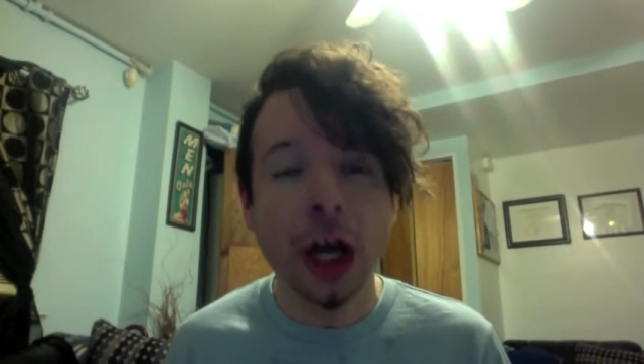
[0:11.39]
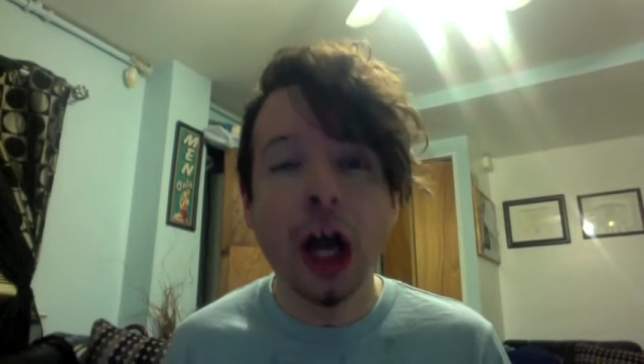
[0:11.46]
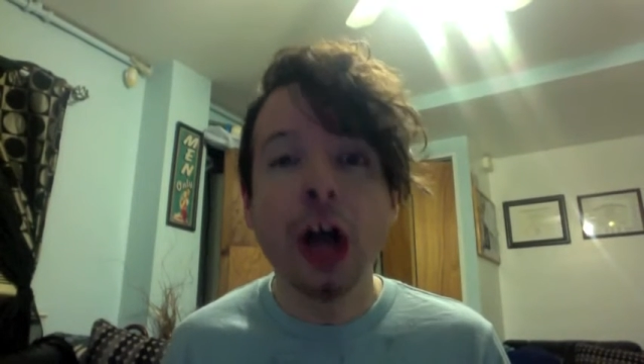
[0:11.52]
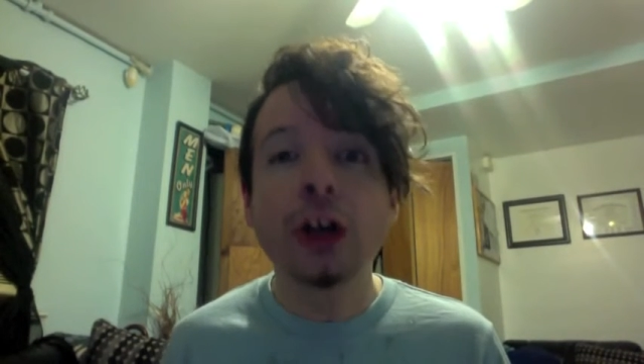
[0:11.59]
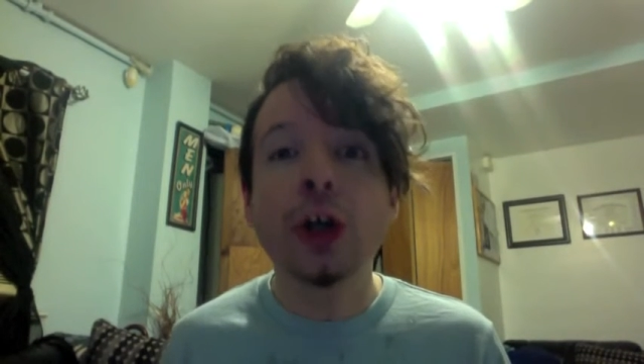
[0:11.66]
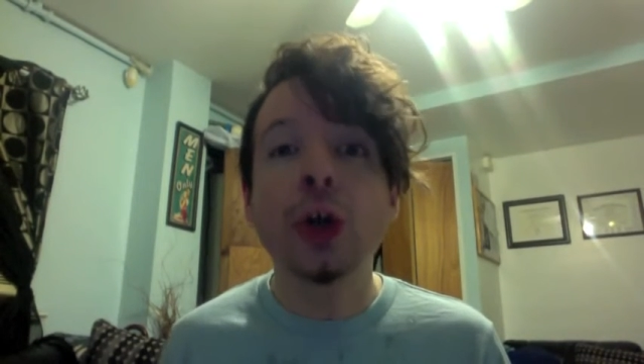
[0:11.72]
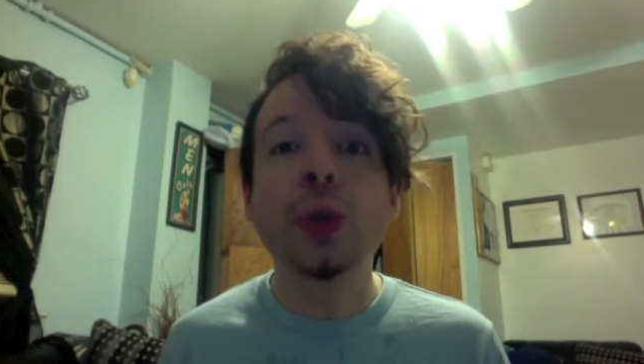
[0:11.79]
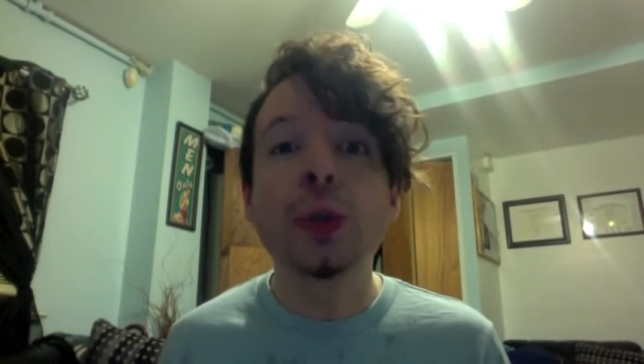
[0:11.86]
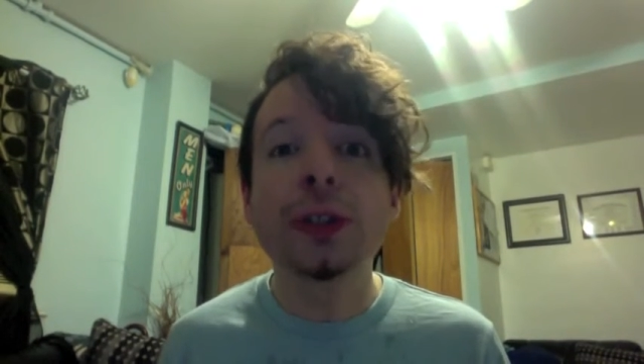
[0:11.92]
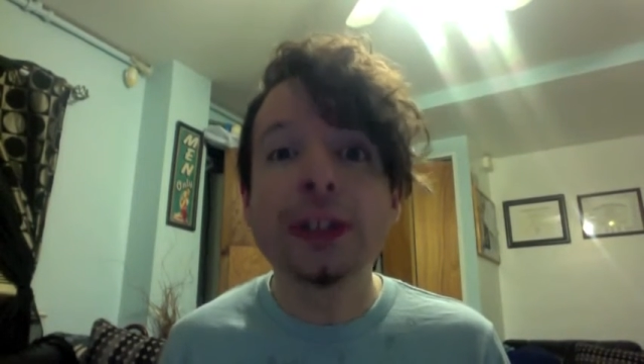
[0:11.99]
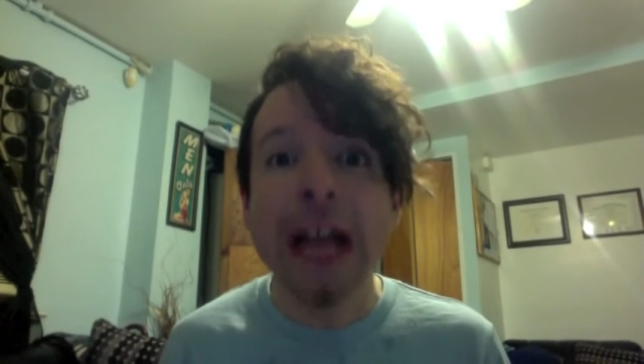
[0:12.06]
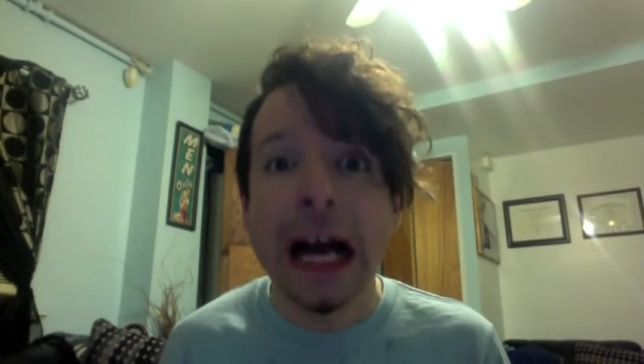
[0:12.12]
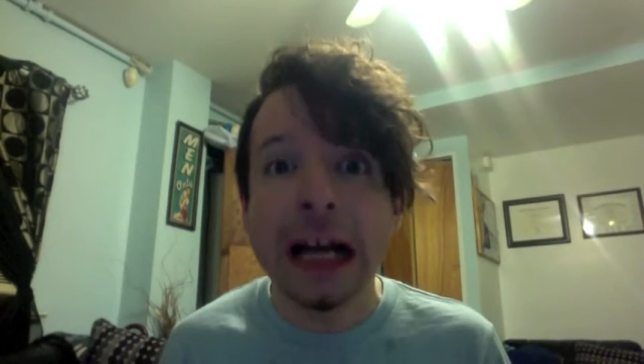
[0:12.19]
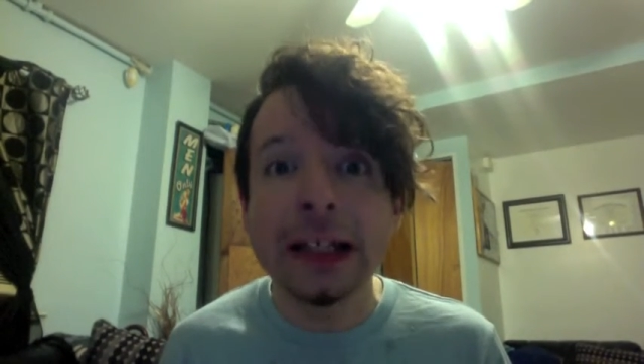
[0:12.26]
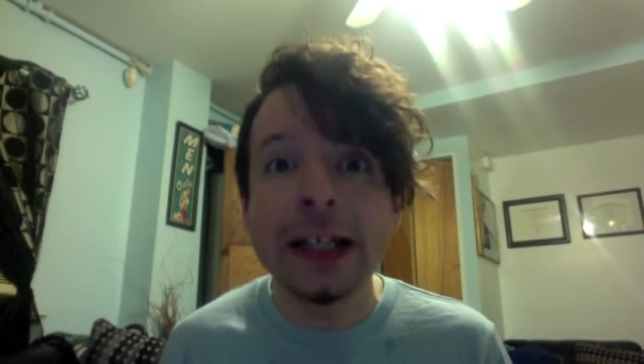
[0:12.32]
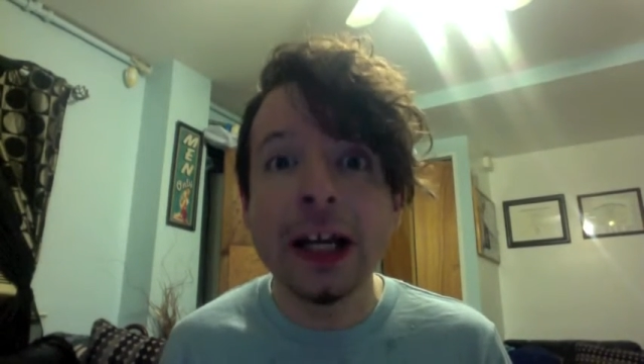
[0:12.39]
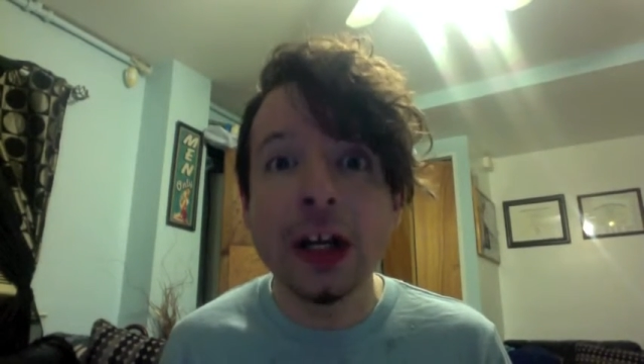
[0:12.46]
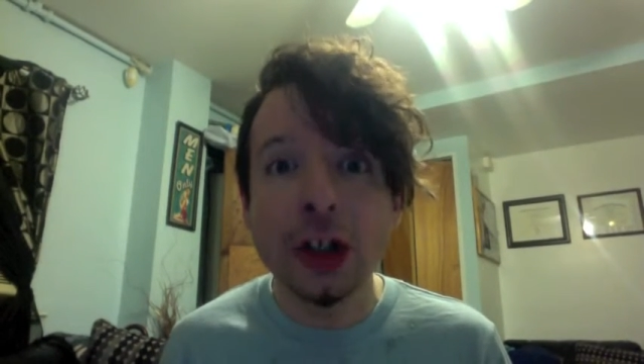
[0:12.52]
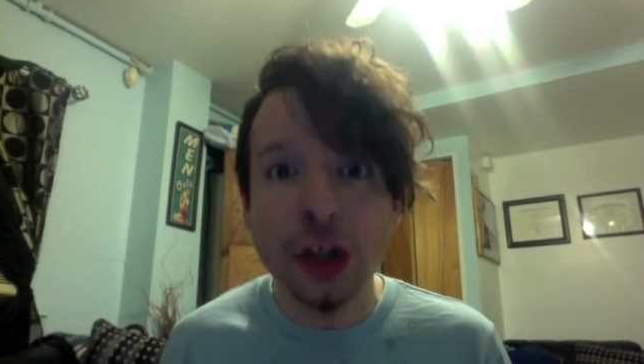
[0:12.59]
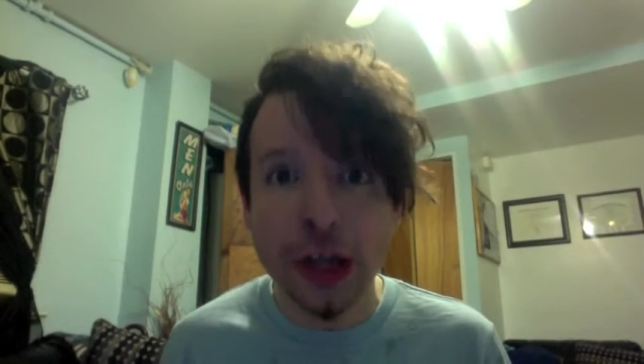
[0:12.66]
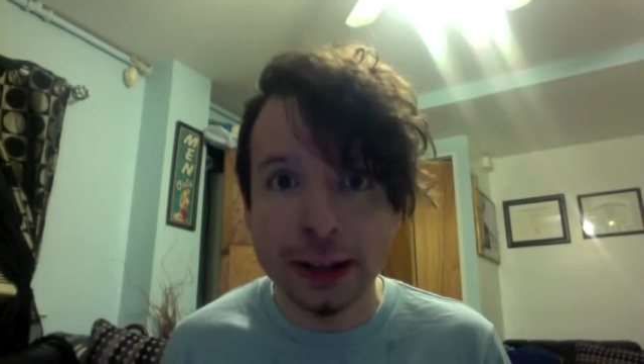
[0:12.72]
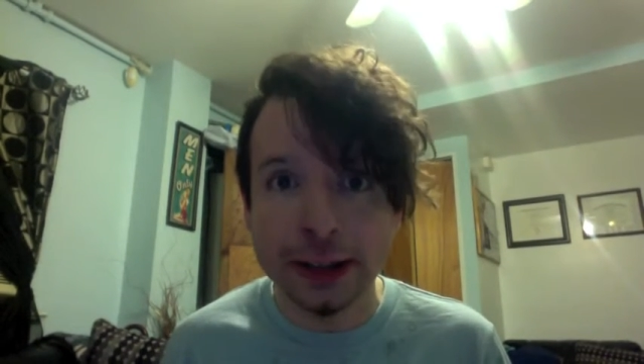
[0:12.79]
Go to Sally
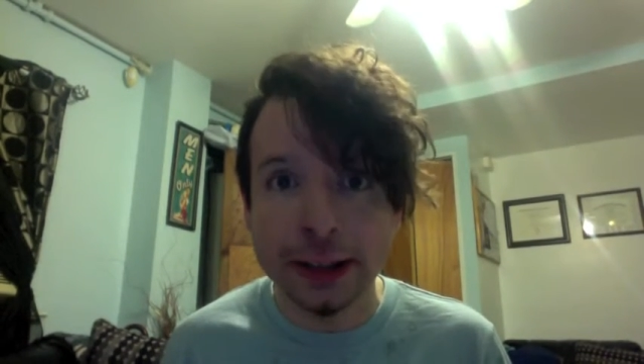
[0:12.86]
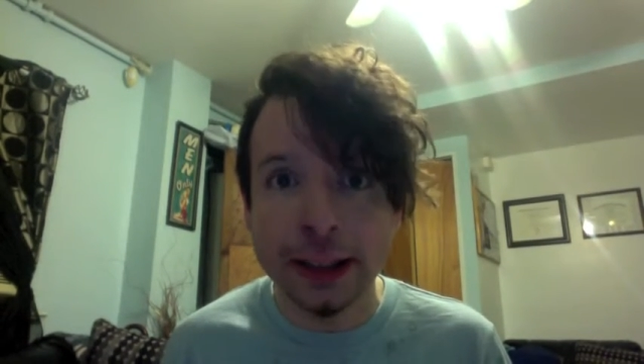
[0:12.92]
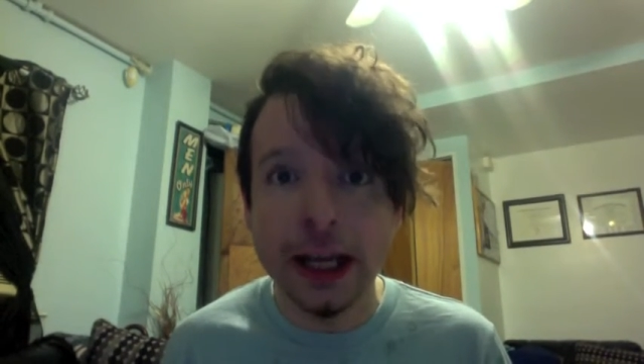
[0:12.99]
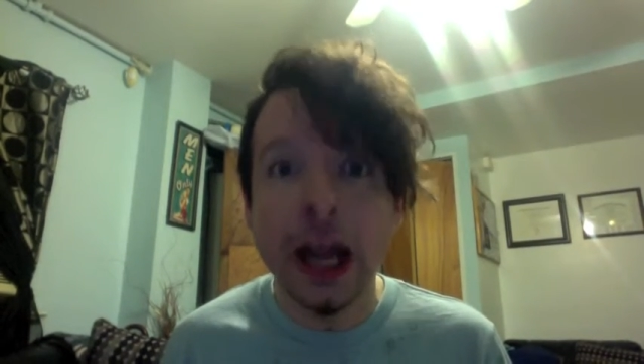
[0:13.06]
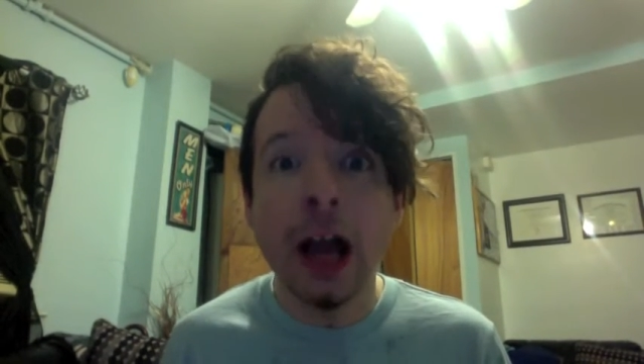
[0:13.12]
Jessy